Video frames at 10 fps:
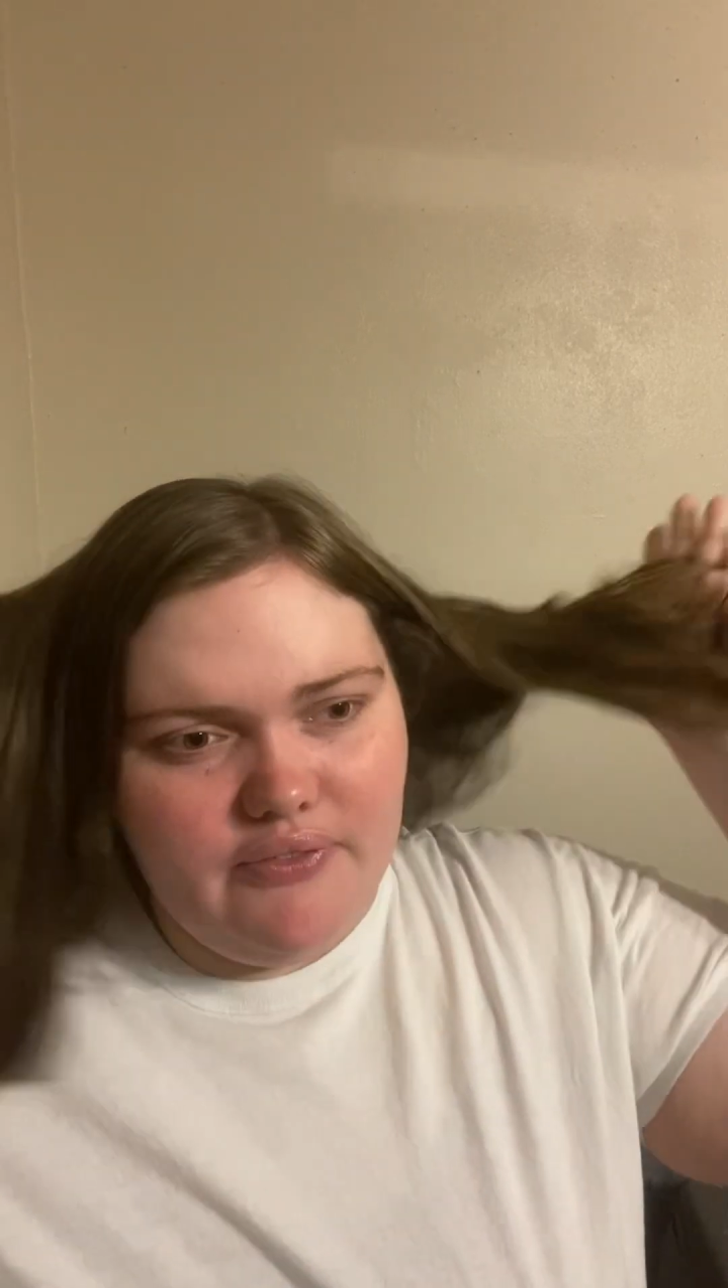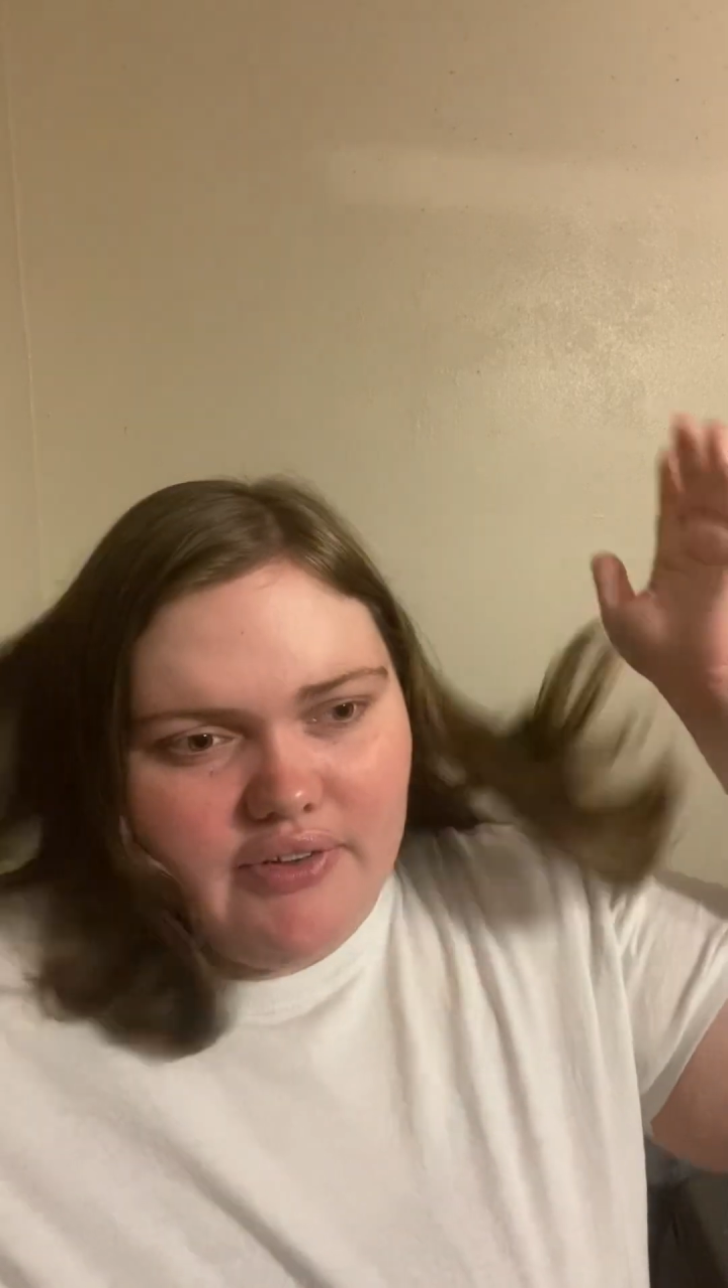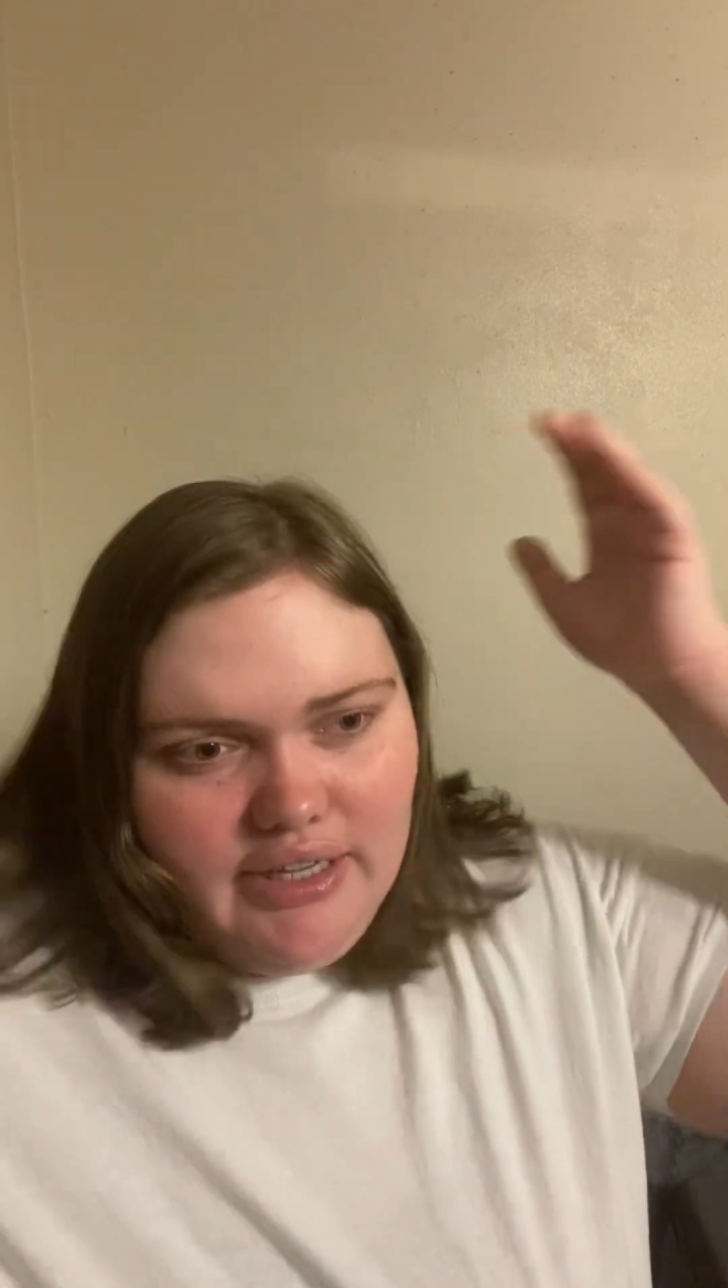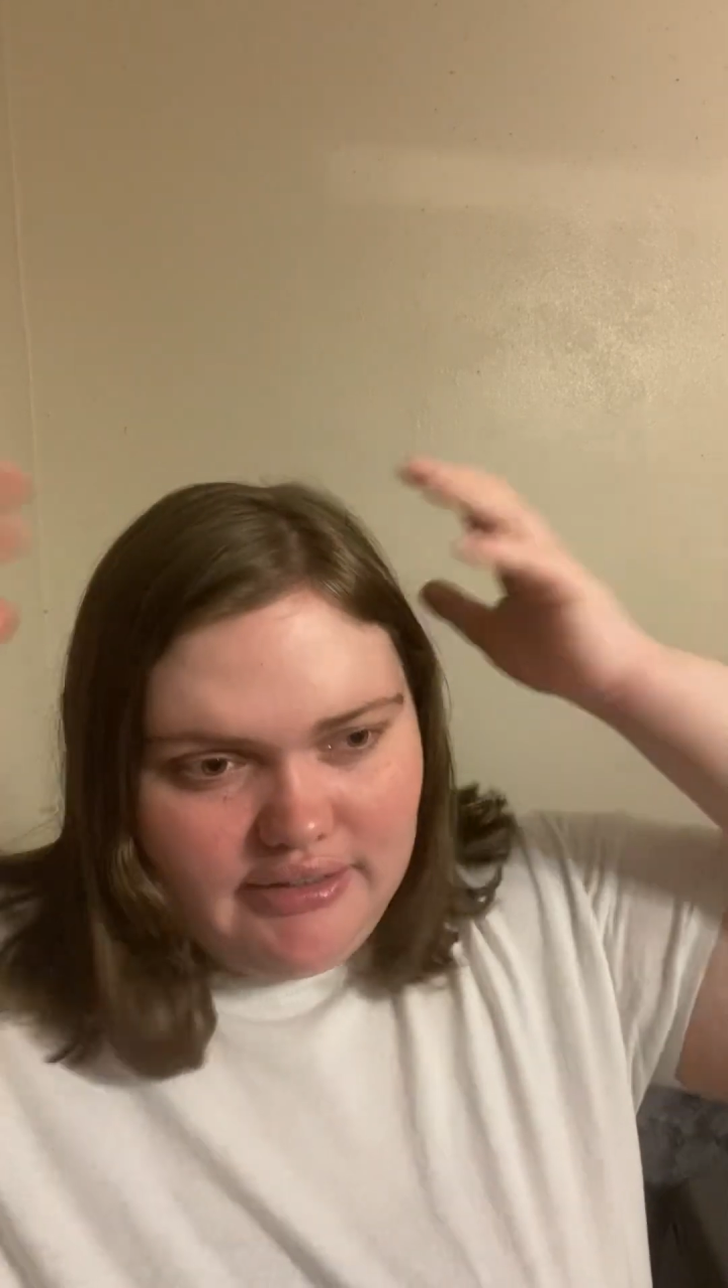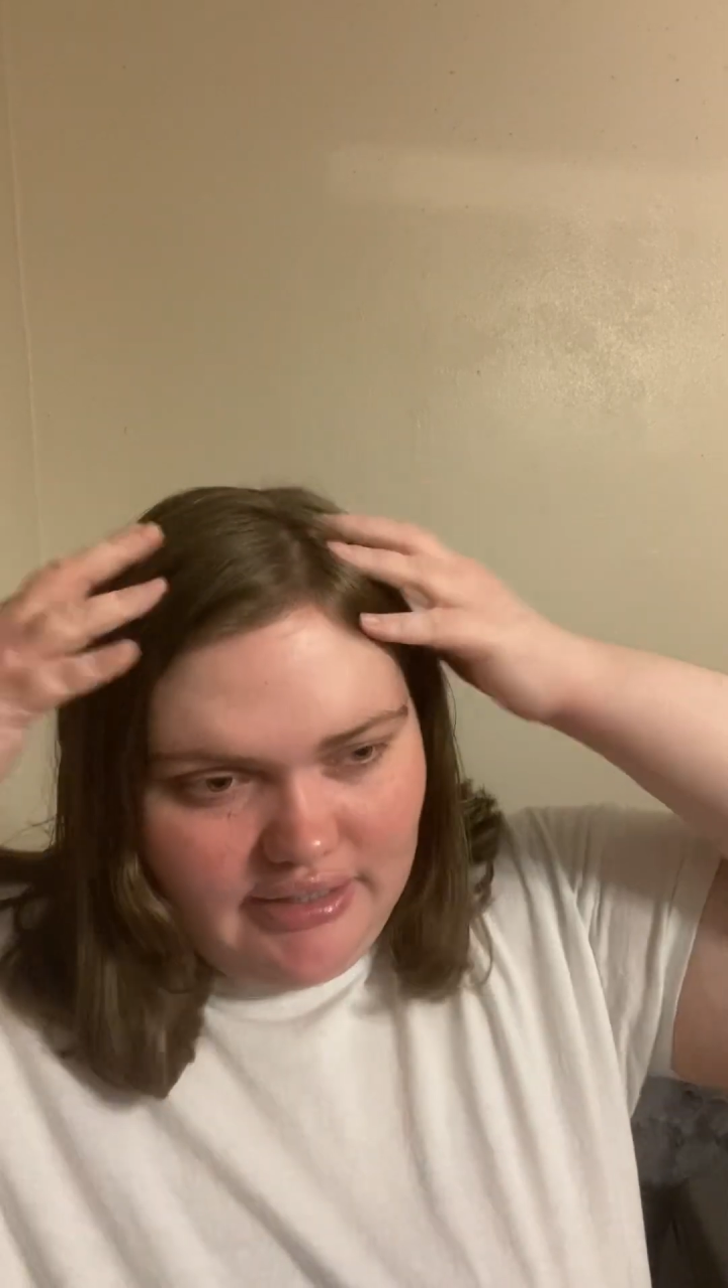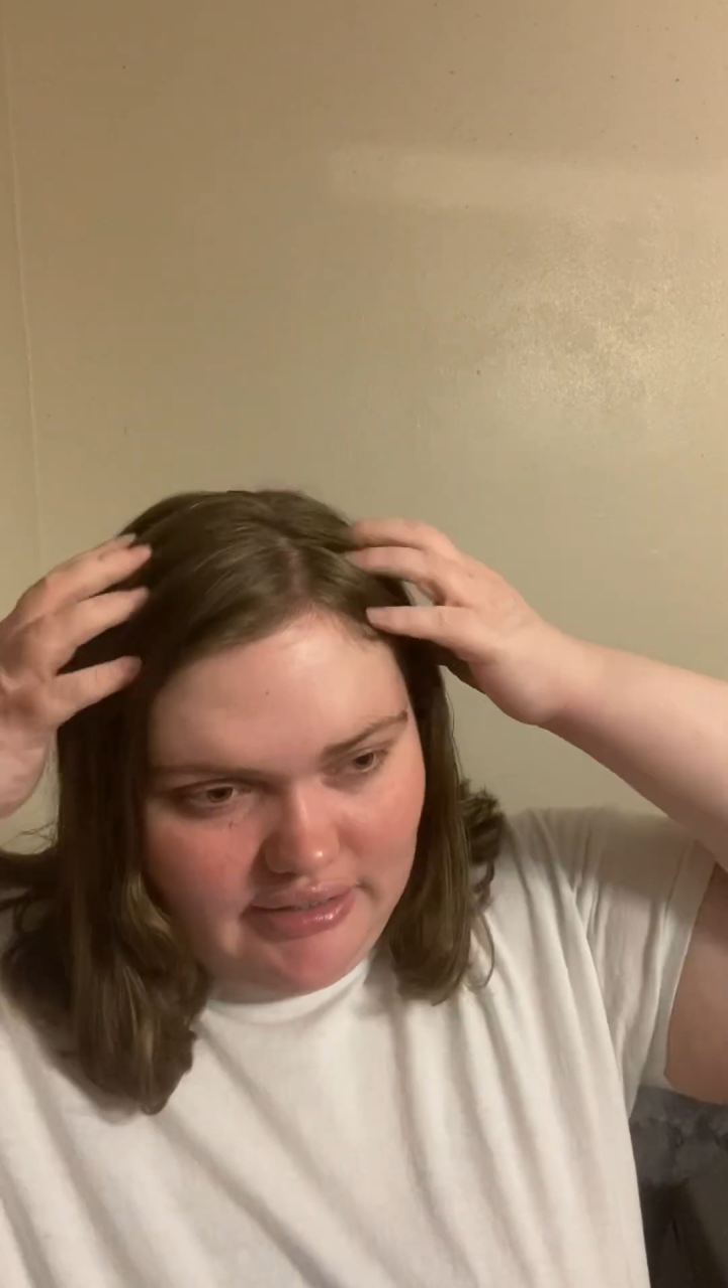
fact that